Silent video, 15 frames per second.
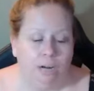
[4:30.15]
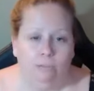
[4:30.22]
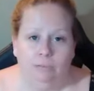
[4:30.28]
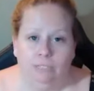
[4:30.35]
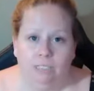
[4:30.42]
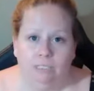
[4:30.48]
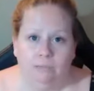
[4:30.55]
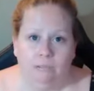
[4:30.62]

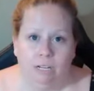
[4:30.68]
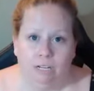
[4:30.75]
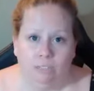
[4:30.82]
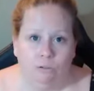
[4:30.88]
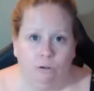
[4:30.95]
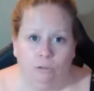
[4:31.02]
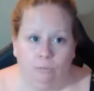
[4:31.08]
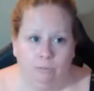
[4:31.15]
and they
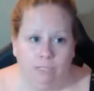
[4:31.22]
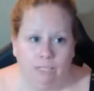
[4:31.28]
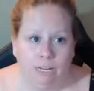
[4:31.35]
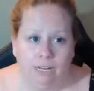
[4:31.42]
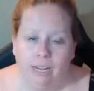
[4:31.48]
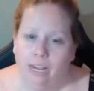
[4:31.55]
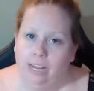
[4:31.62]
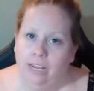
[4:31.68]
told me
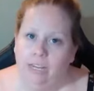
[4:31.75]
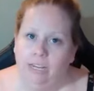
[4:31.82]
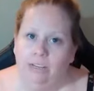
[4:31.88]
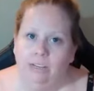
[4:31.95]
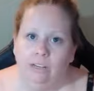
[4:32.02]
hey,